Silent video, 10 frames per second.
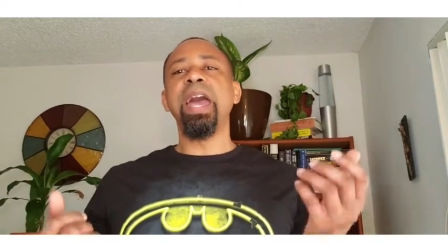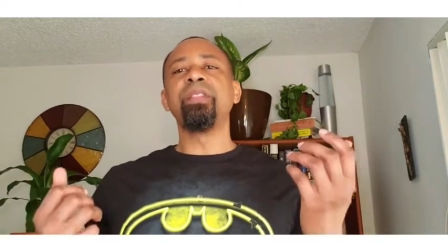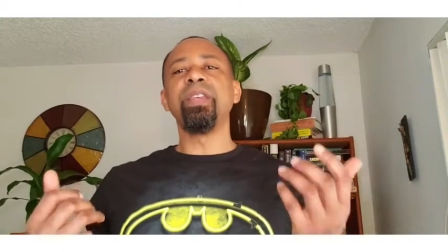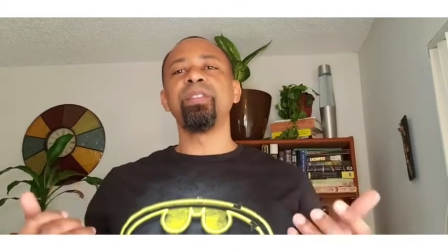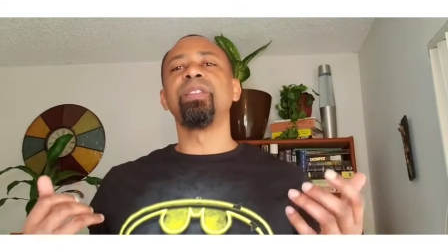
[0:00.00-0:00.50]

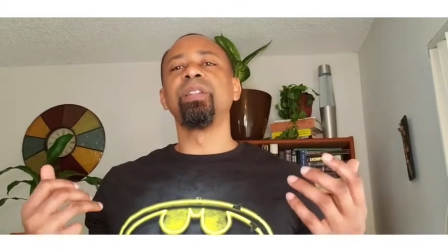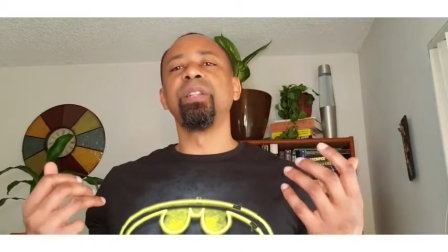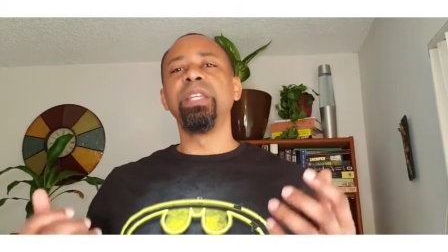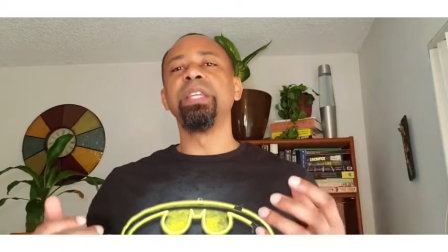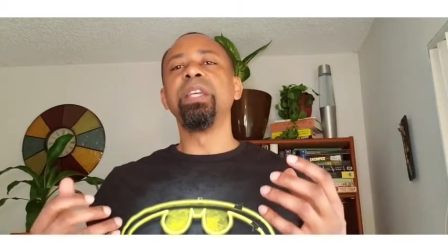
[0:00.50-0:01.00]
and they still
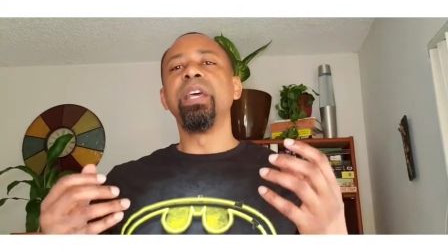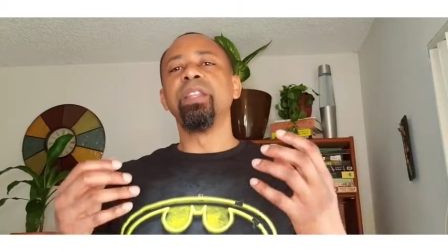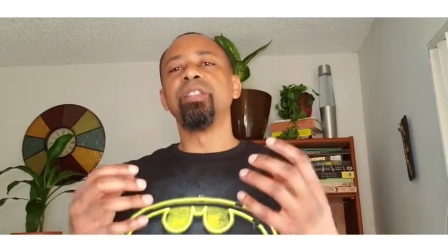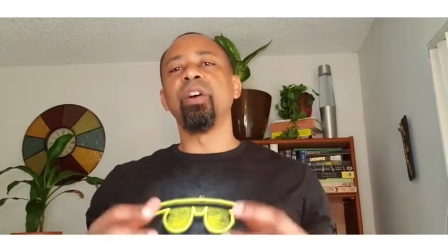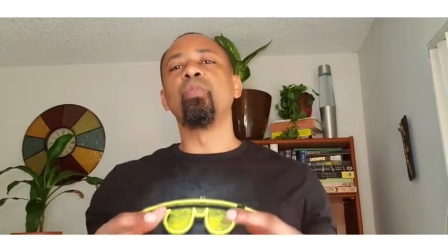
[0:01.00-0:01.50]
need
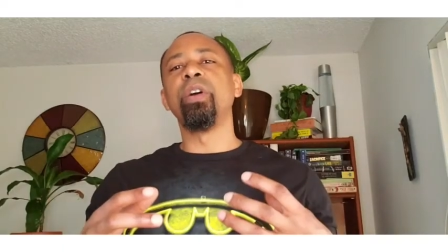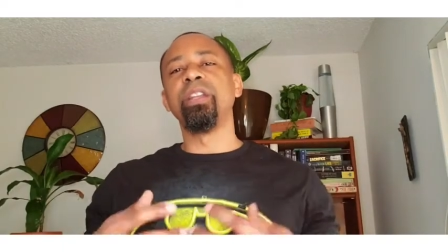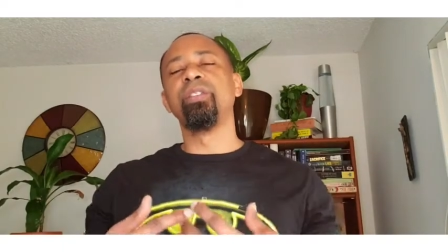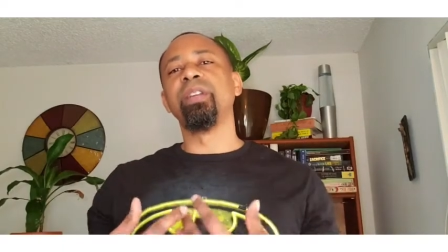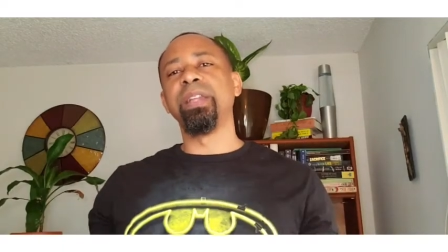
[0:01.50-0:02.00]

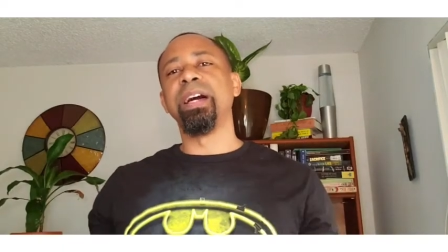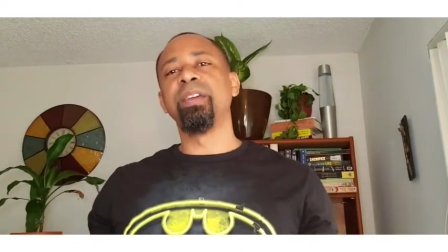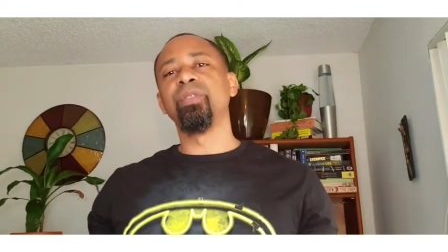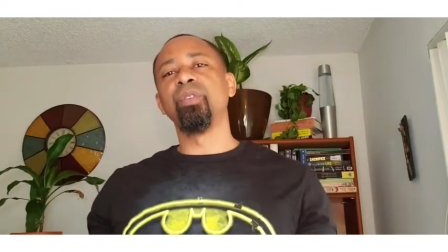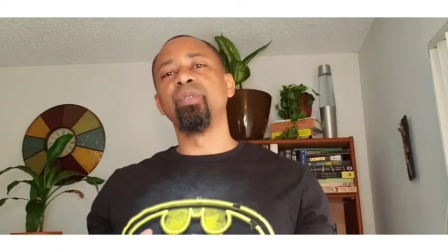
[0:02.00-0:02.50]
someone in their
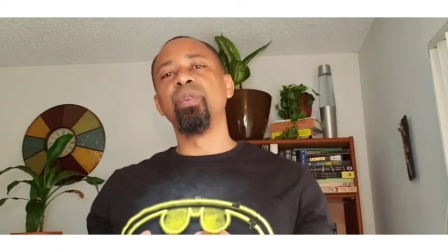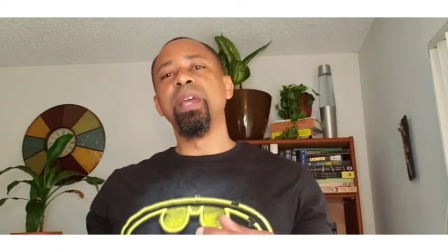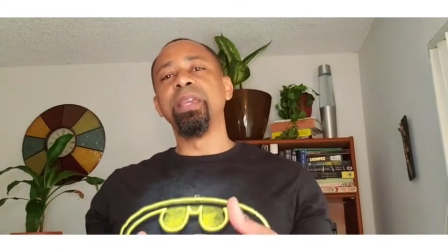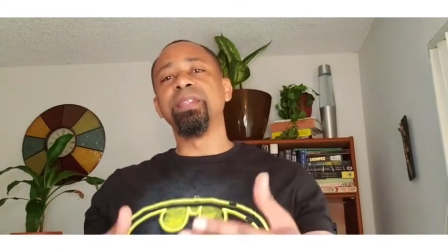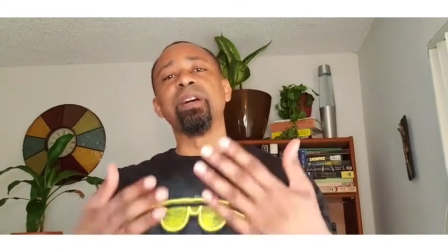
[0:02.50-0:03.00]
lives who
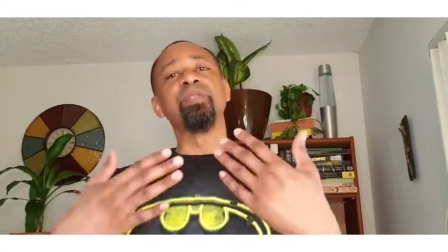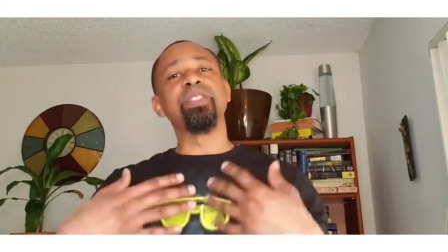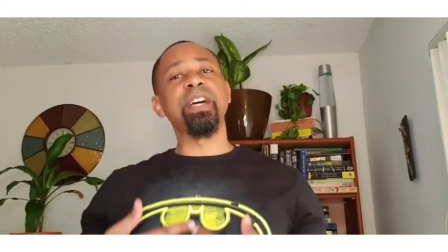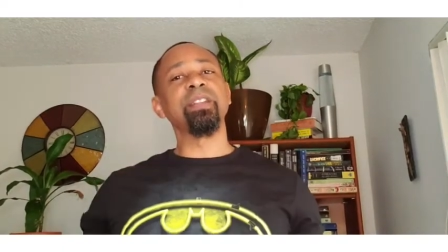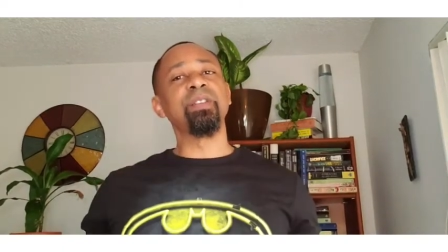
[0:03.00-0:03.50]
is
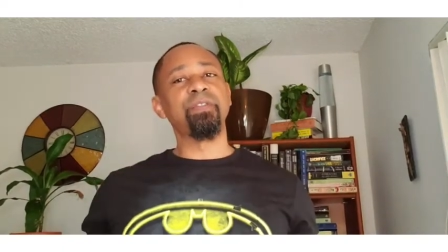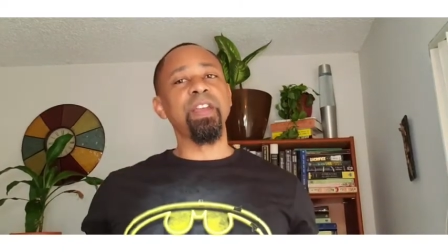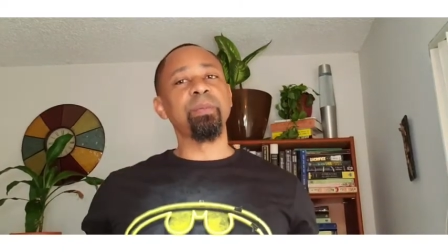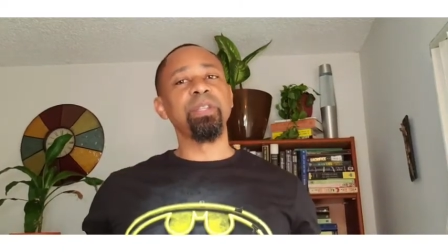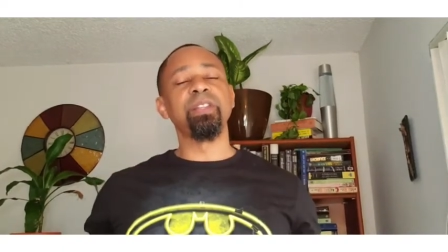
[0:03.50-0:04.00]
outside of the
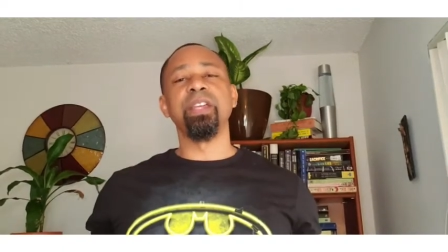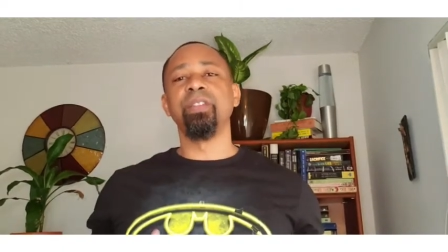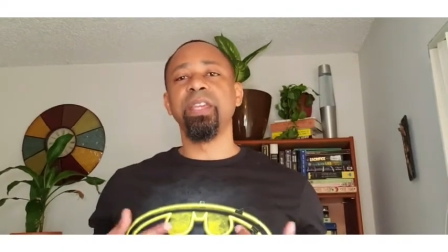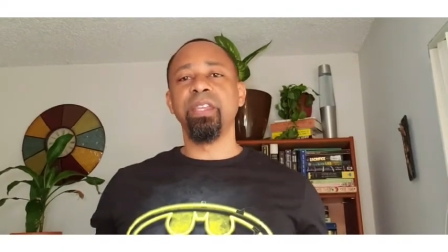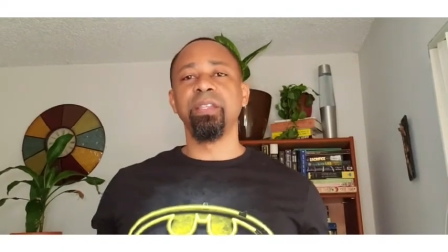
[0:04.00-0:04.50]
family
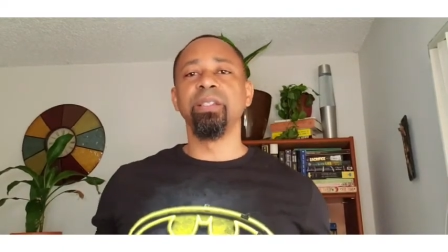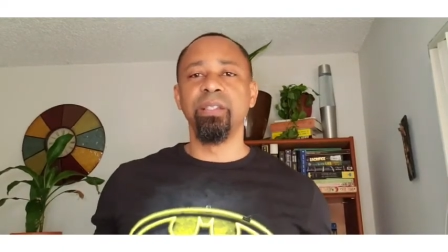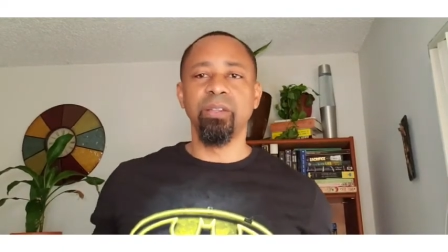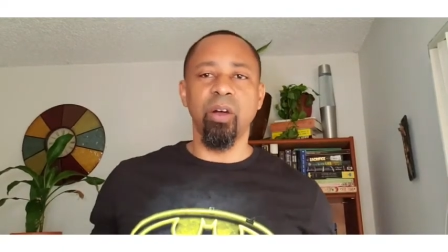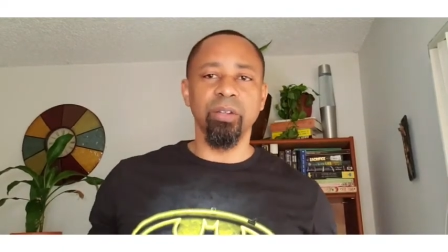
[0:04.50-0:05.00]
that they can
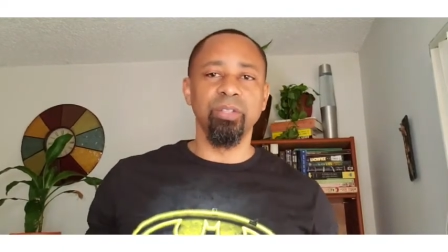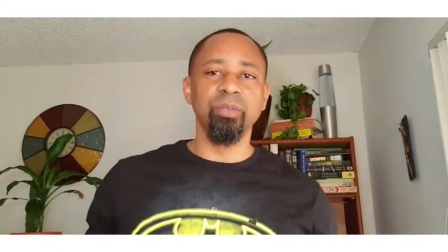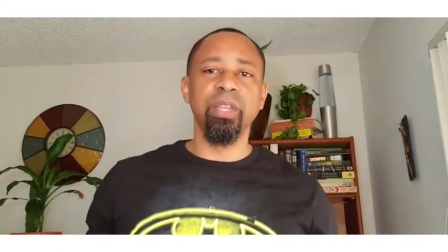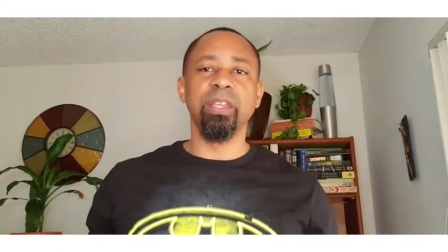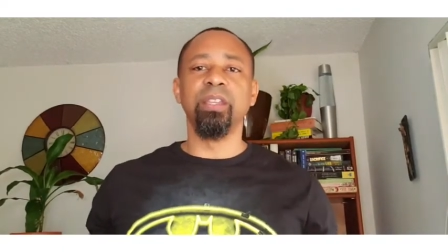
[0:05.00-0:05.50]
talk
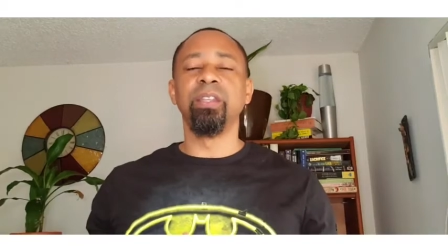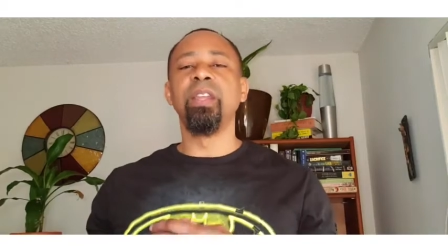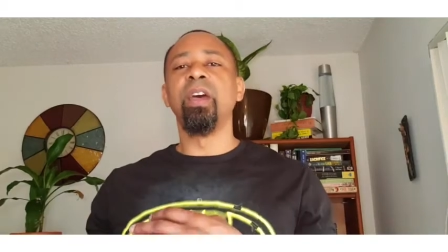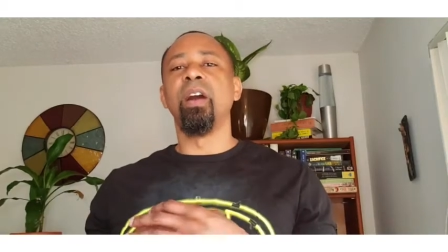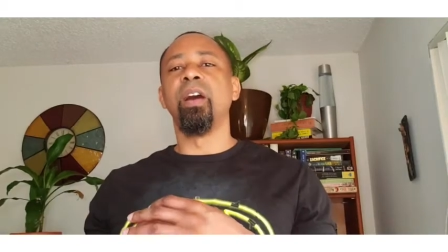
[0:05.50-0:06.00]
to, they
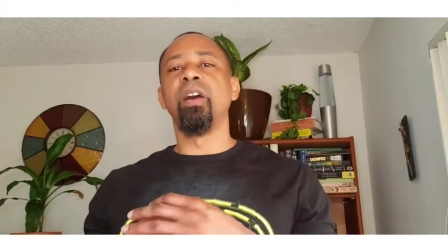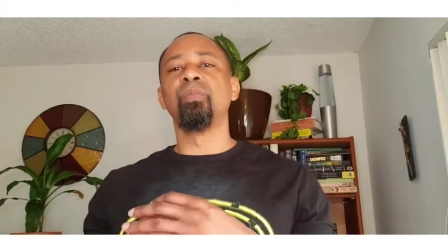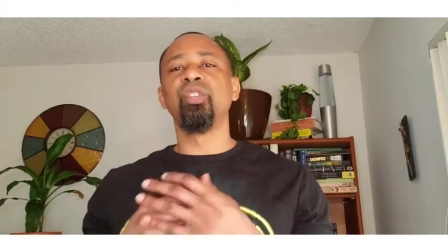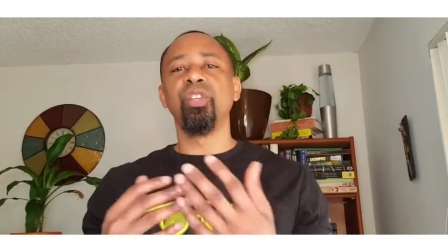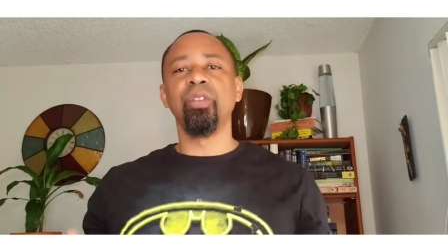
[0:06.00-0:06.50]
can
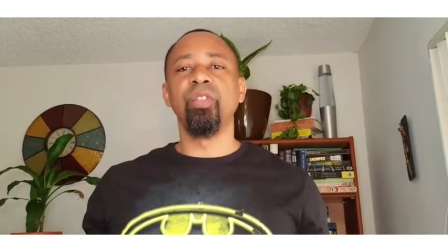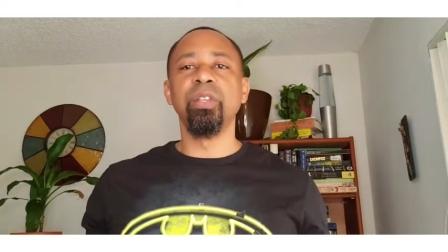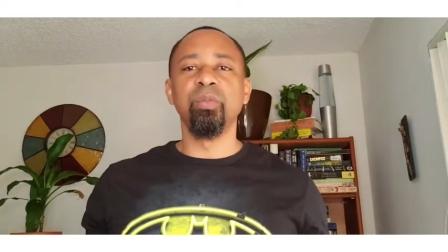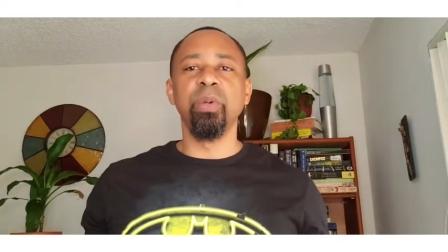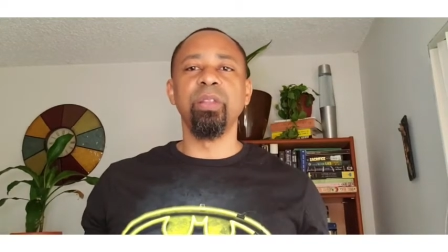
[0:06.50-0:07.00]
um, share
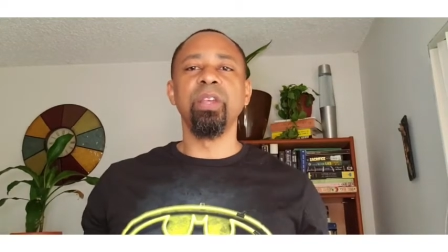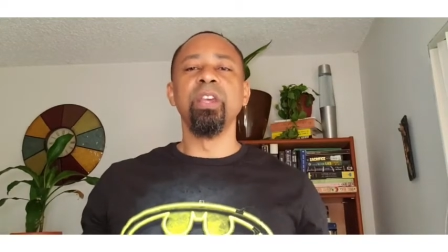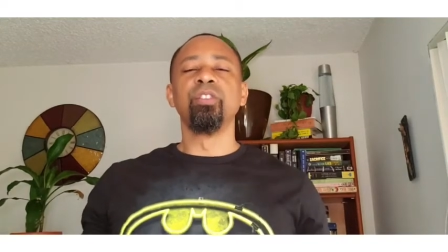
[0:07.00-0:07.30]
things with.